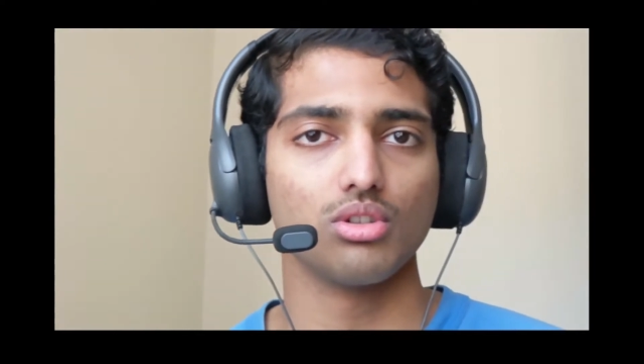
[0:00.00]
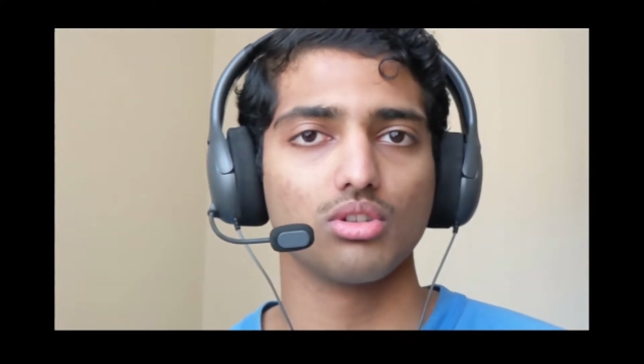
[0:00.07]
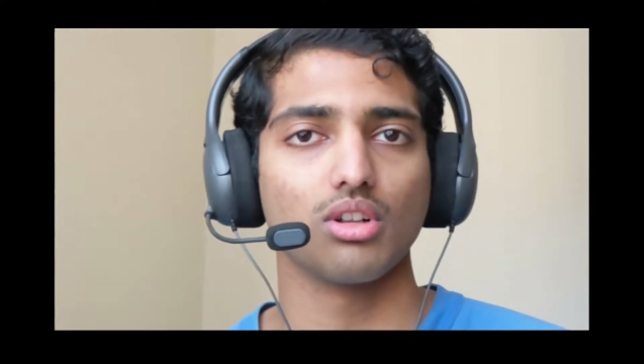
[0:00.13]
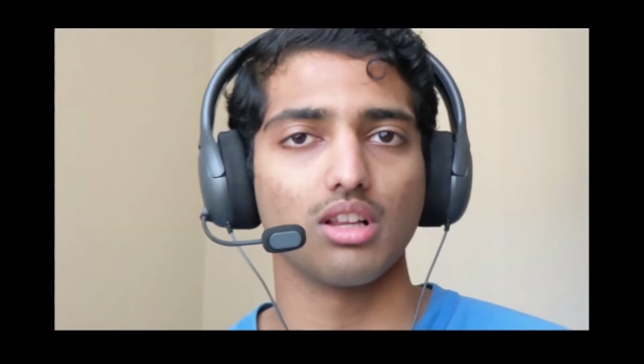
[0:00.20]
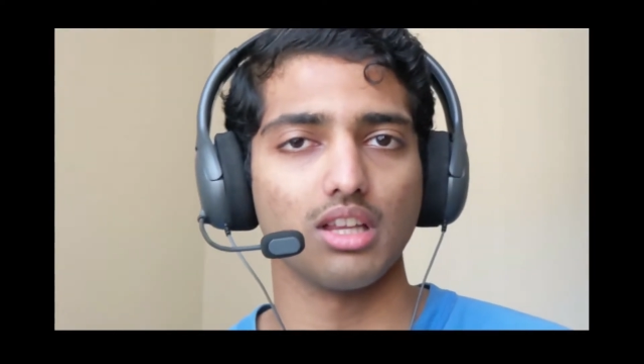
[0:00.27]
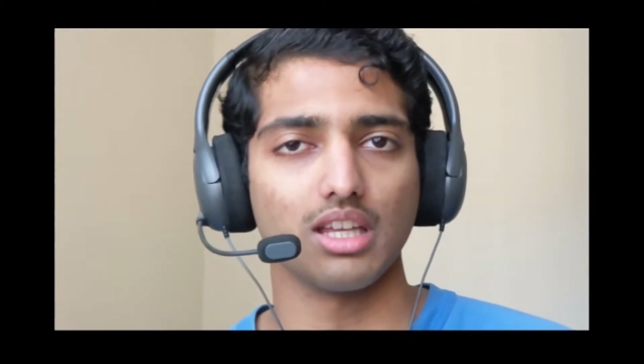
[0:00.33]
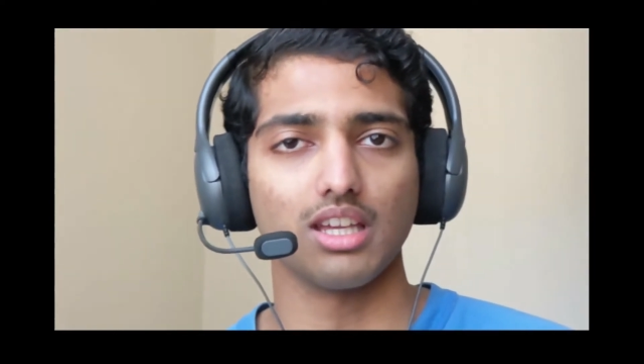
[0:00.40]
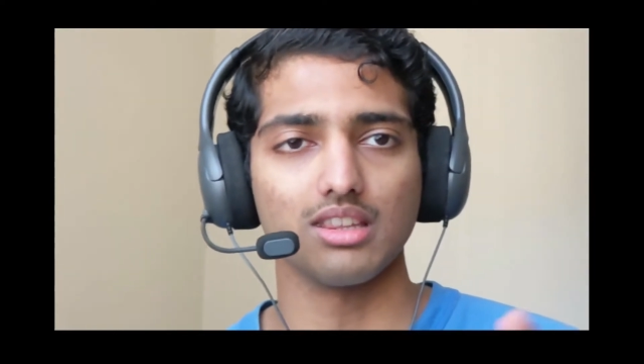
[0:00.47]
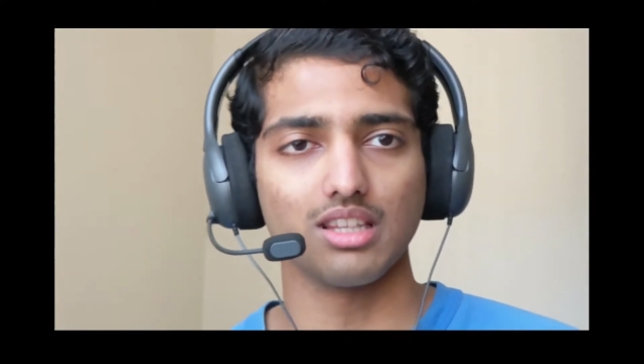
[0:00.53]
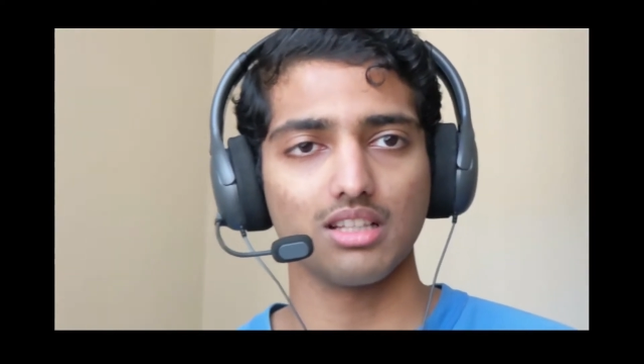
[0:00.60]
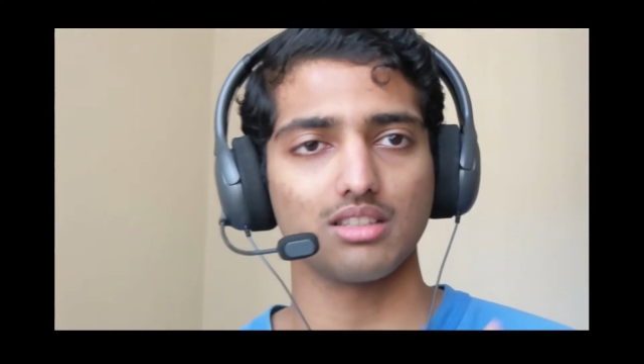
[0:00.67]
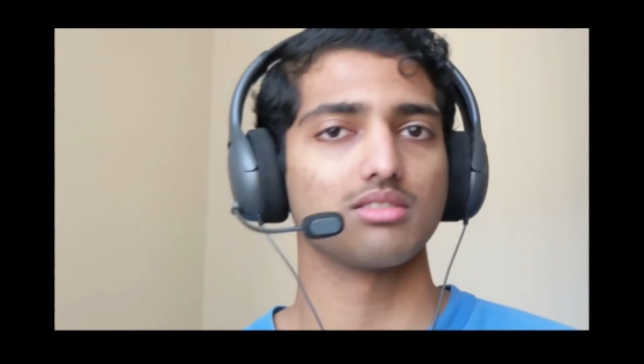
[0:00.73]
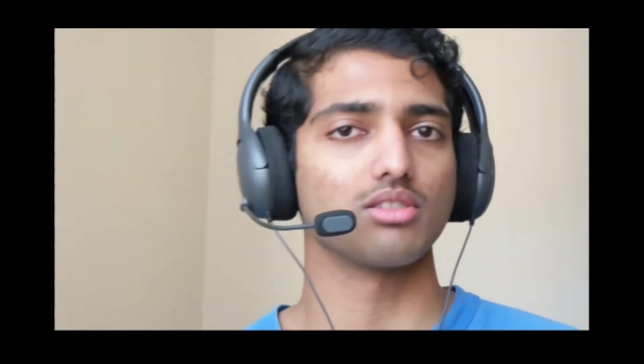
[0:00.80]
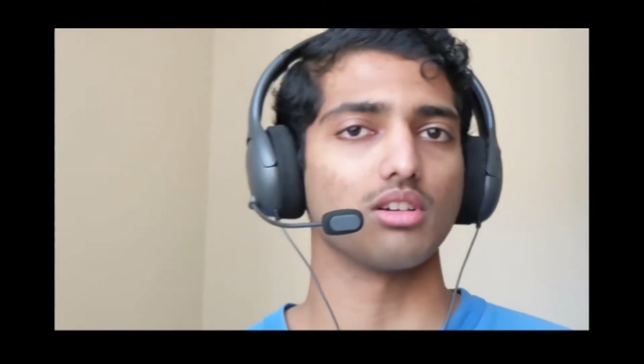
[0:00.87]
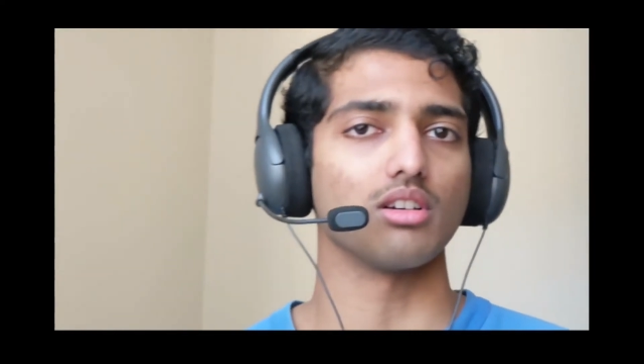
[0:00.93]
click, and
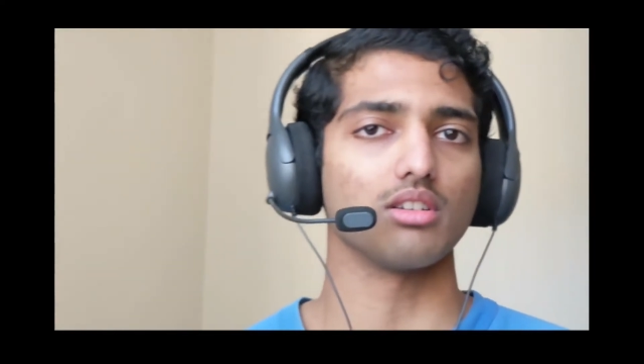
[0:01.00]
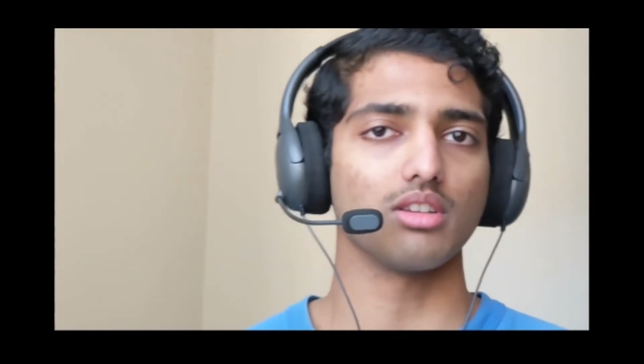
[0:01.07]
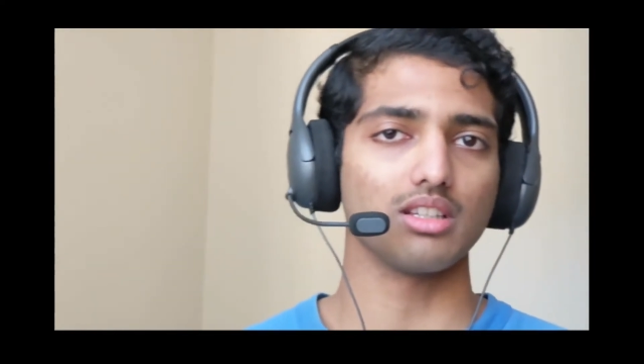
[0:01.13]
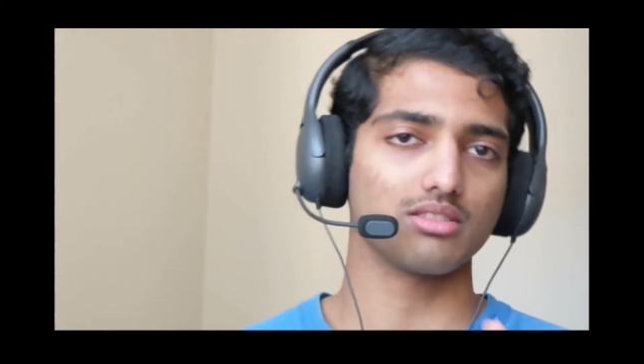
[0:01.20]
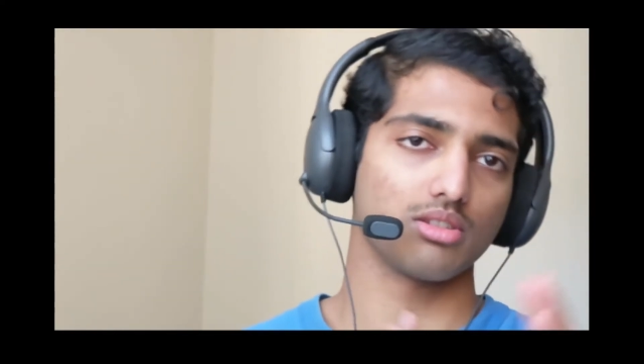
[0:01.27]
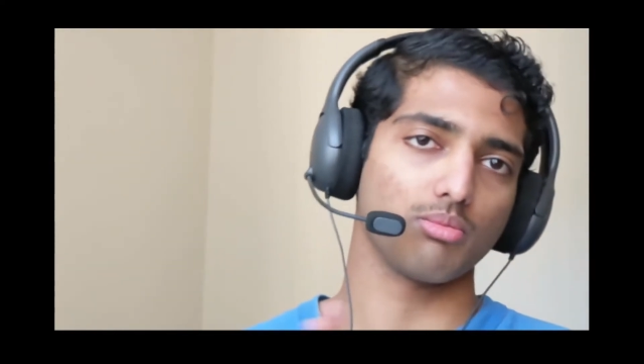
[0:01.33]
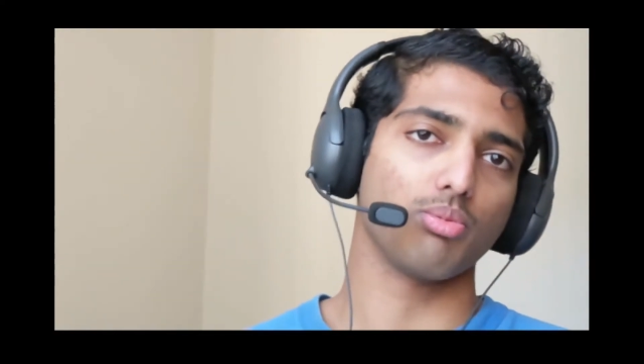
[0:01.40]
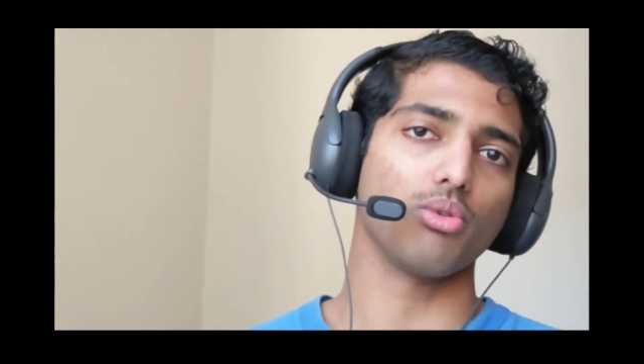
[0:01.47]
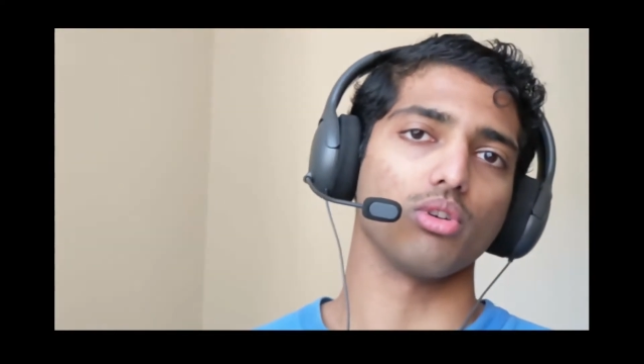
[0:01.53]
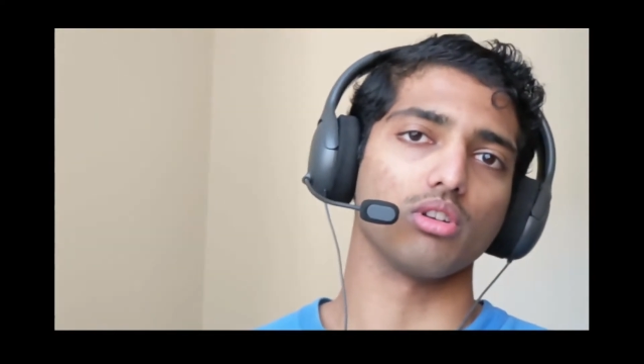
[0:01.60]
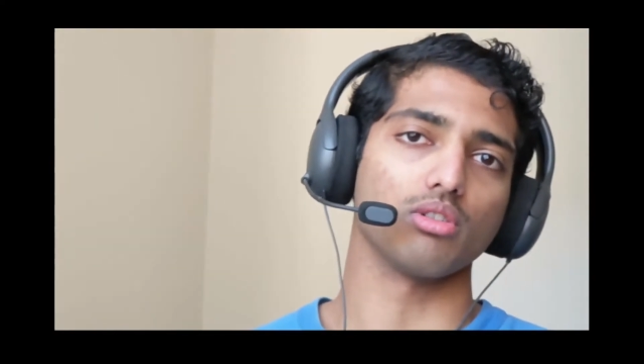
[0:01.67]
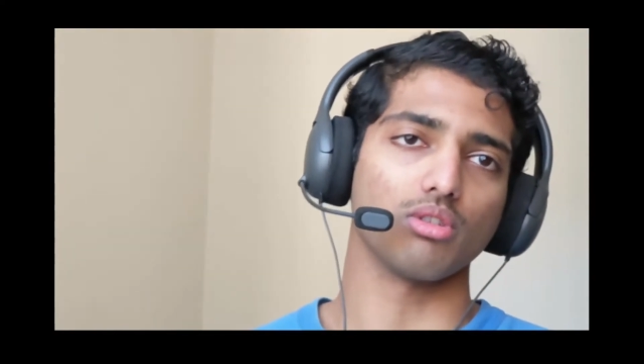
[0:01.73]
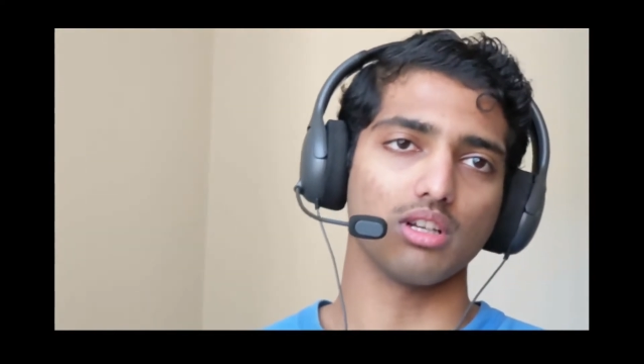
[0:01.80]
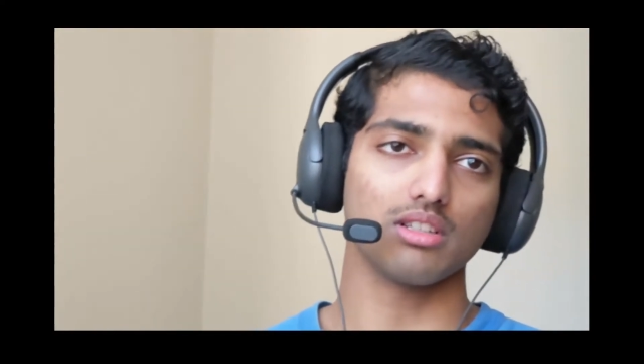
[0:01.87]
that's the point, right?